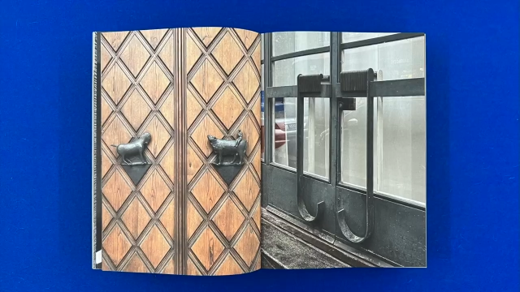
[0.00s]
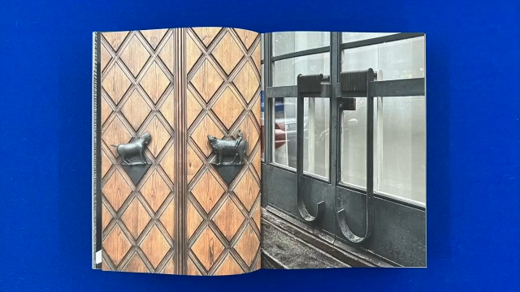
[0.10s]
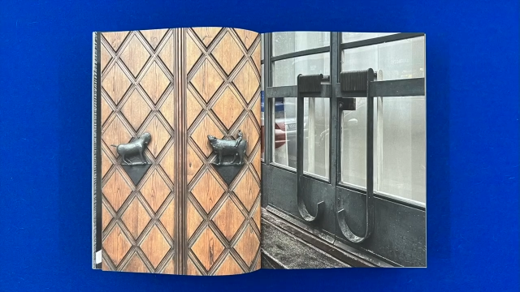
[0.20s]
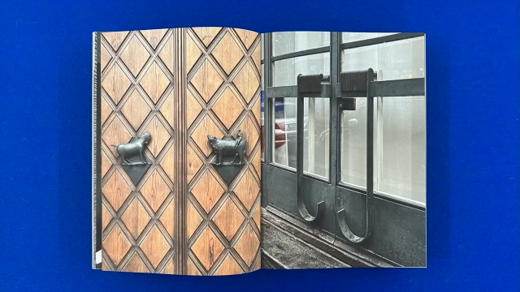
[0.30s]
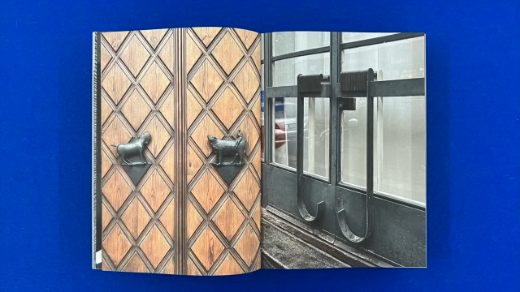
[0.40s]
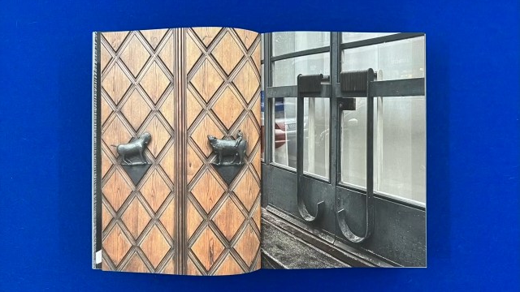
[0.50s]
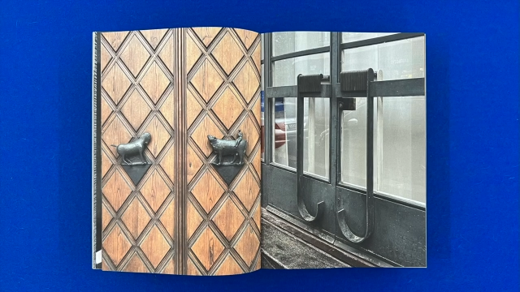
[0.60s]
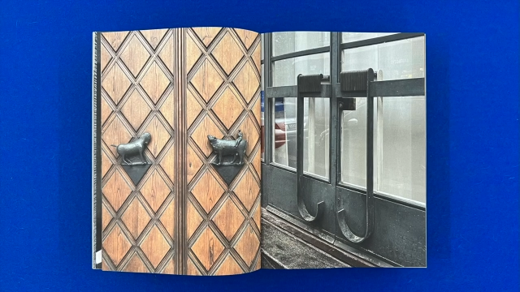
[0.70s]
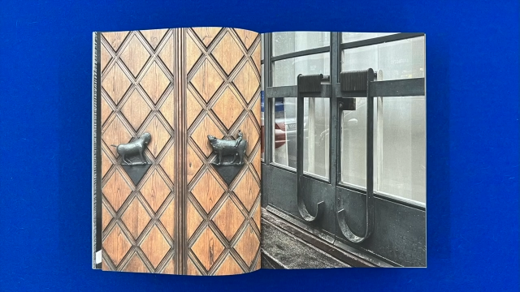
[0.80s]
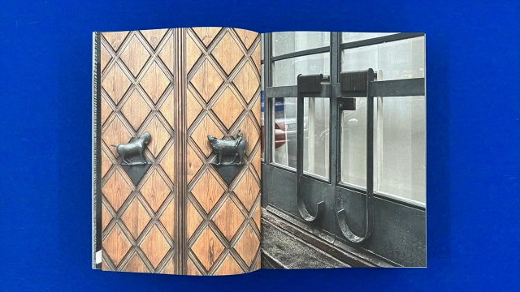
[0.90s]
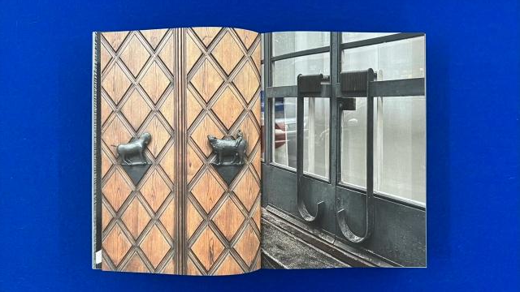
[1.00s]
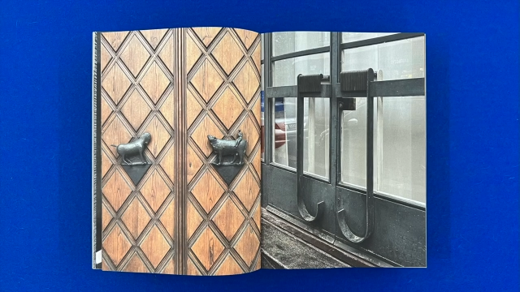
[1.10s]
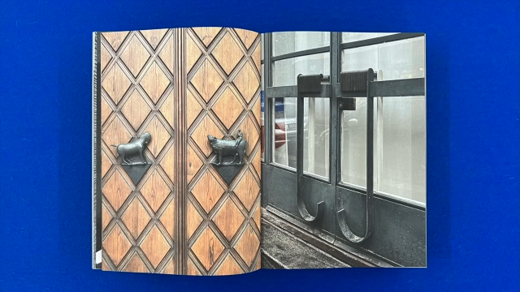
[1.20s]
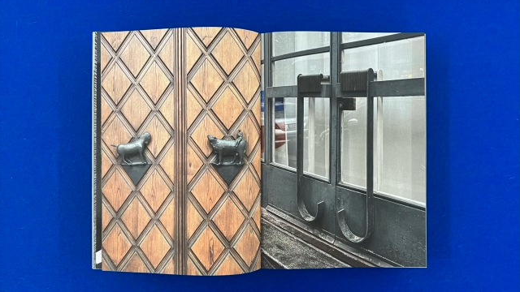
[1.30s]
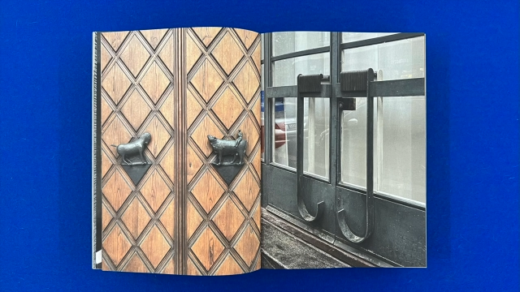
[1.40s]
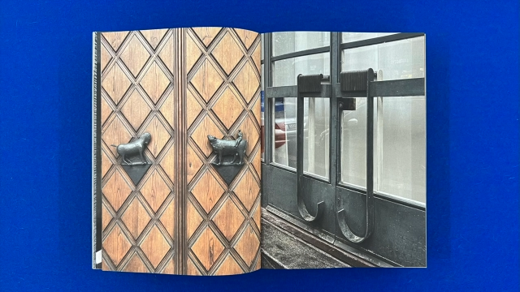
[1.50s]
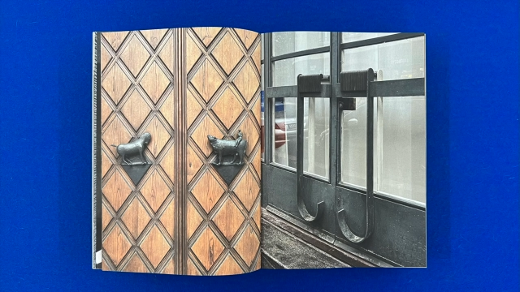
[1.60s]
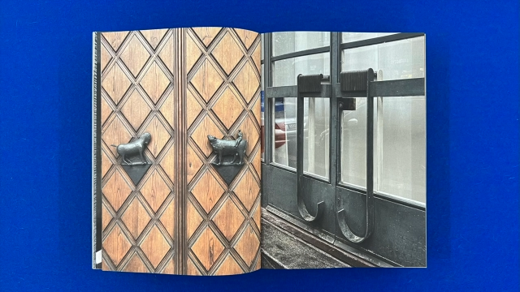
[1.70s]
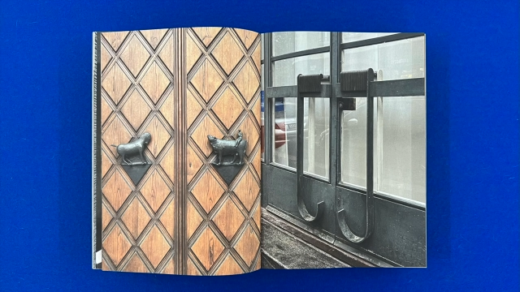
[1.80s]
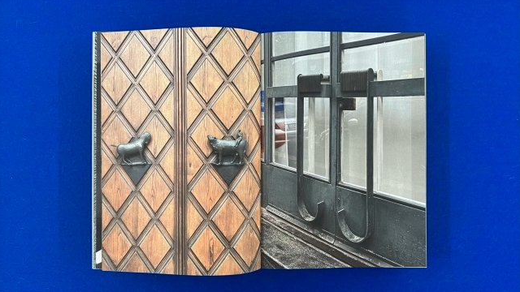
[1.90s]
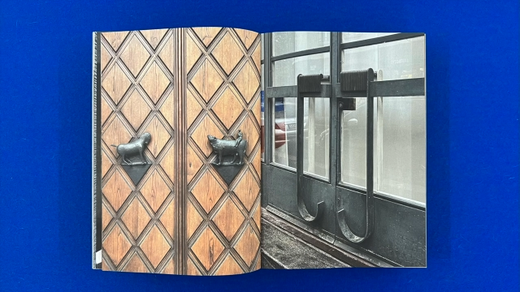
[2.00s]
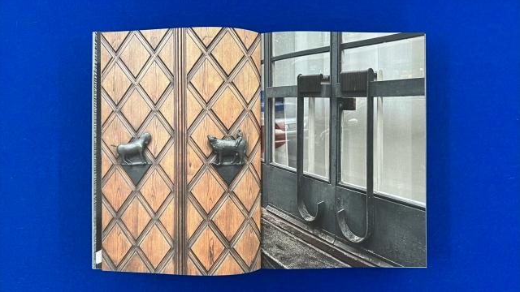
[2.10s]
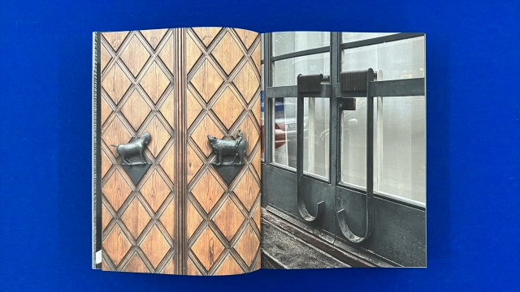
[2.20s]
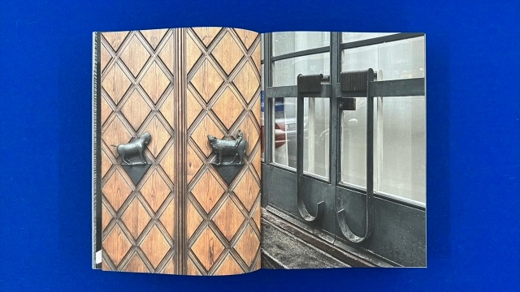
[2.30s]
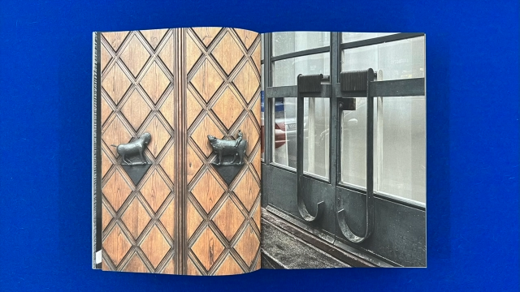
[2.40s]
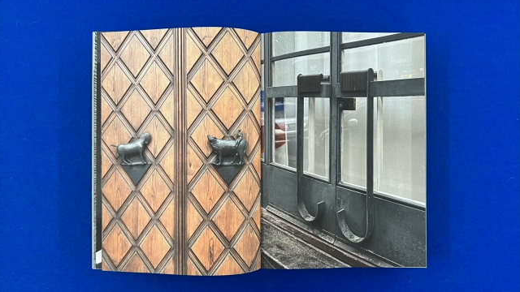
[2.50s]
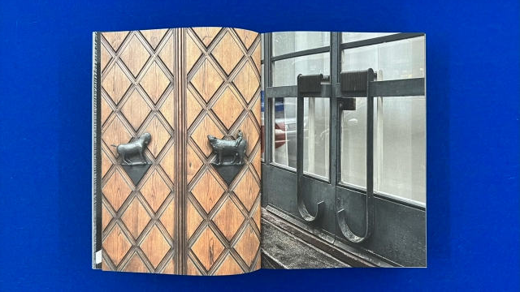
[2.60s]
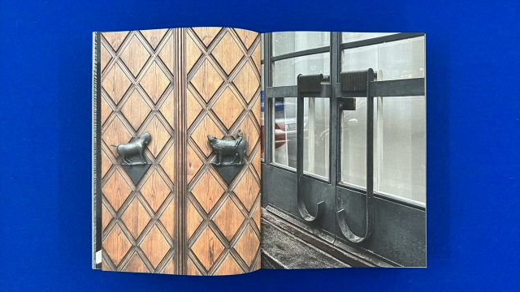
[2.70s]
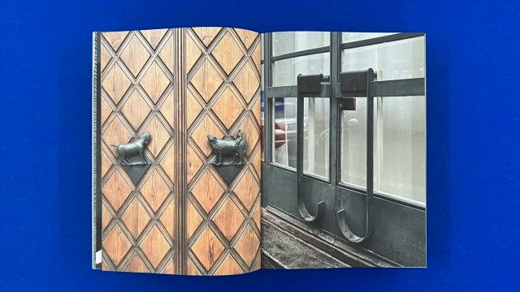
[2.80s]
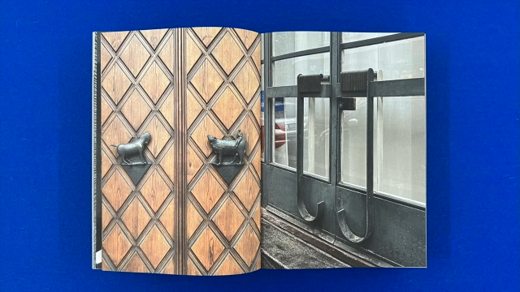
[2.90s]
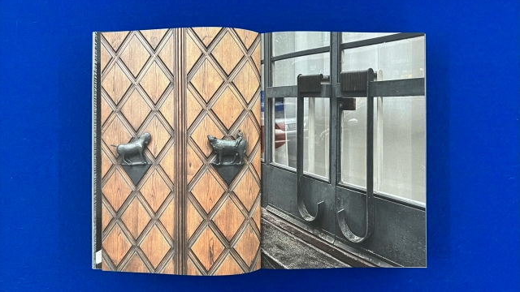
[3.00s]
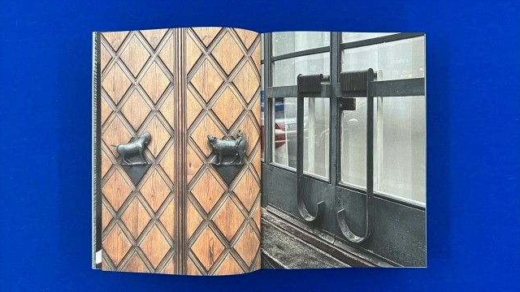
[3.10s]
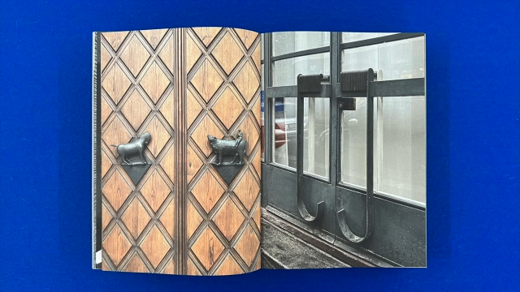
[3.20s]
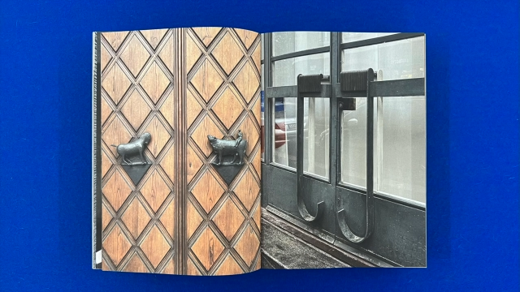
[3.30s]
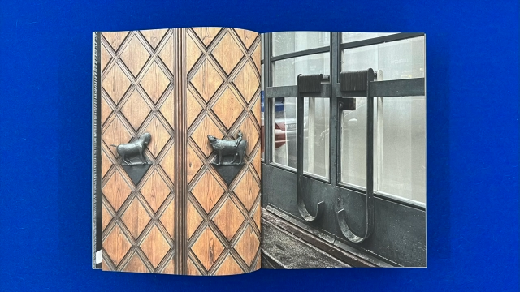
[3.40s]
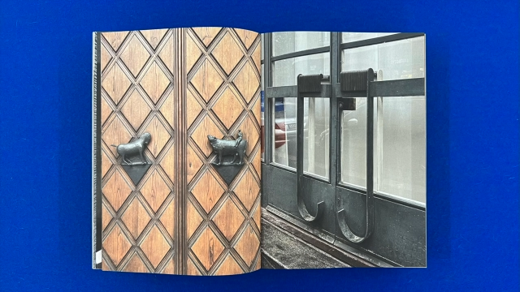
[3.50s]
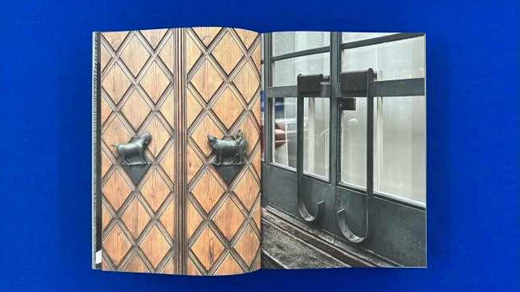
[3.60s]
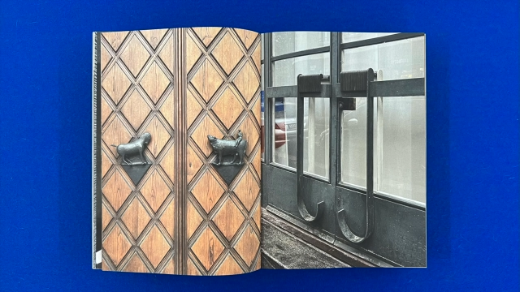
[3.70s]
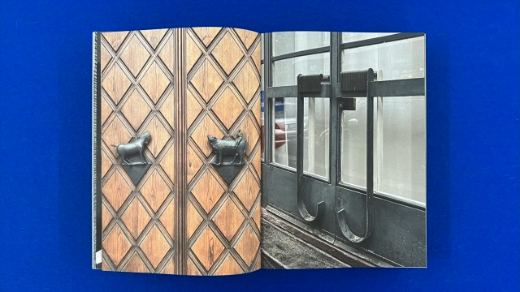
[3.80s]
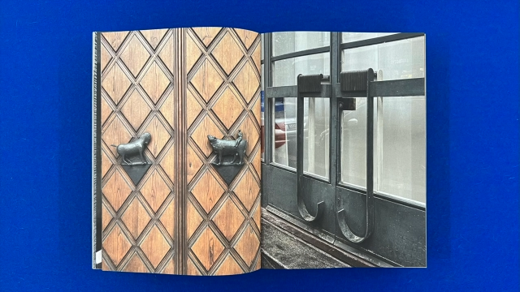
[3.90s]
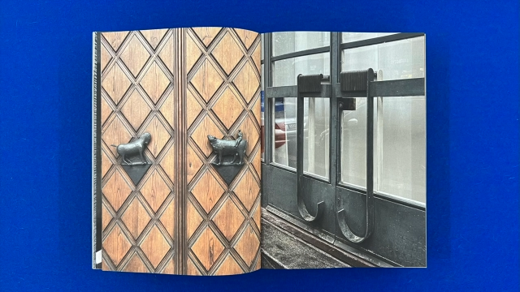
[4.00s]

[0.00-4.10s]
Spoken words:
Nobody's mouth can be seen.